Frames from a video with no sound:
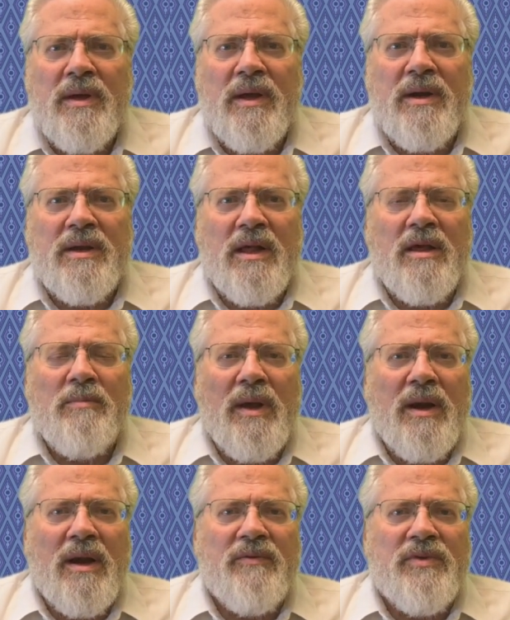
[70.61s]
until the
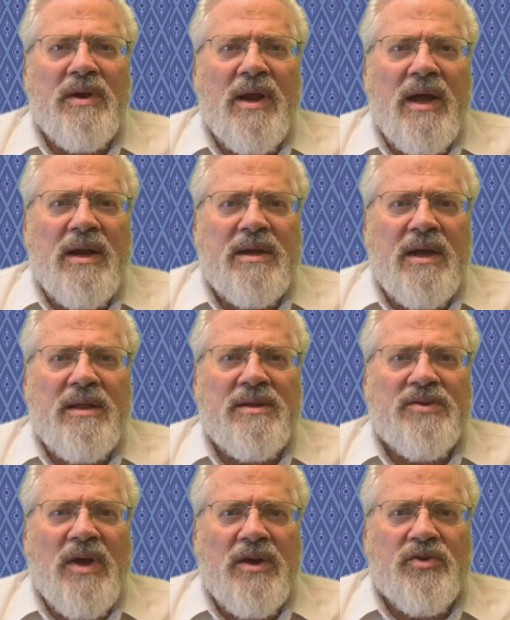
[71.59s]
middle of the 19th
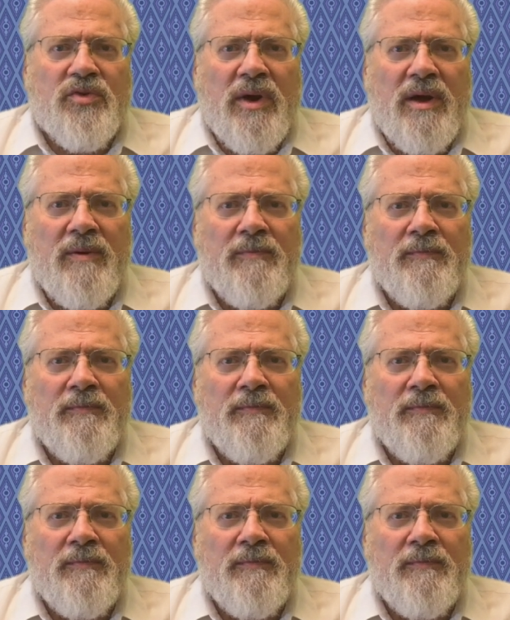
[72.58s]
century.